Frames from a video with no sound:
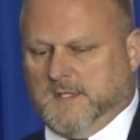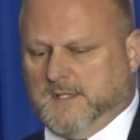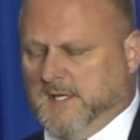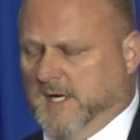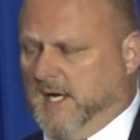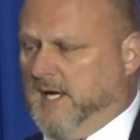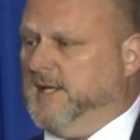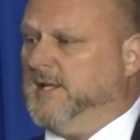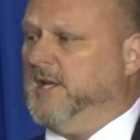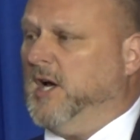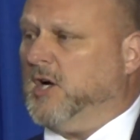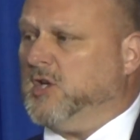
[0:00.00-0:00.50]
to
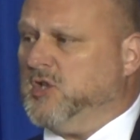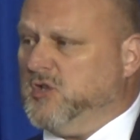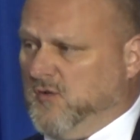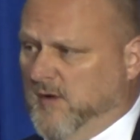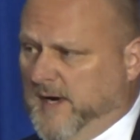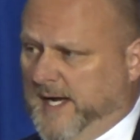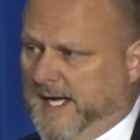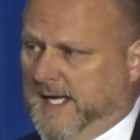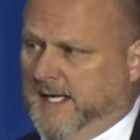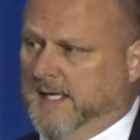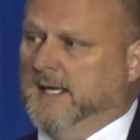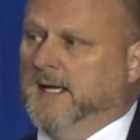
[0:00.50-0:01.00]
conduct
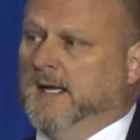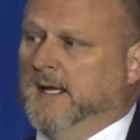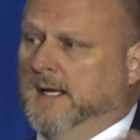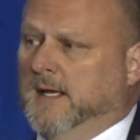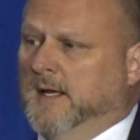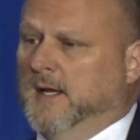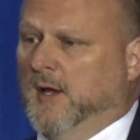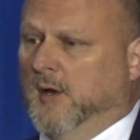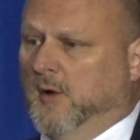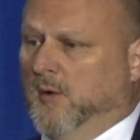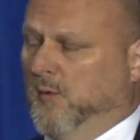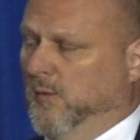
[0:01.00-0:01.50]
trade
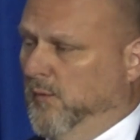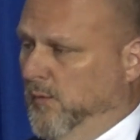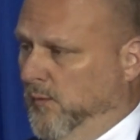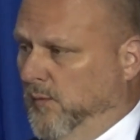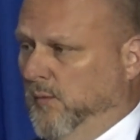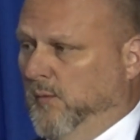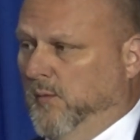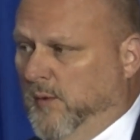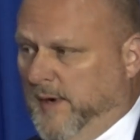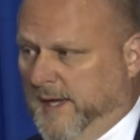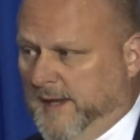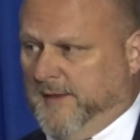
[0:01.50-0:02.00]

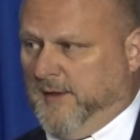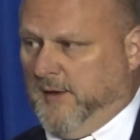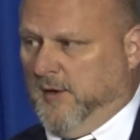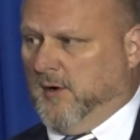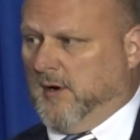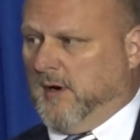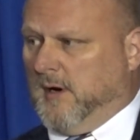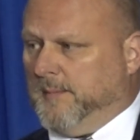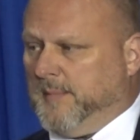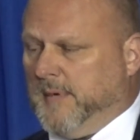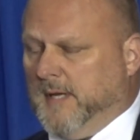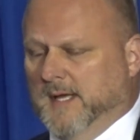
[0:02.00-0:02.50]
with
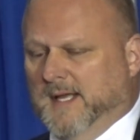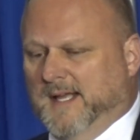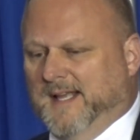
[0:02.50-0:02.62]
Europe.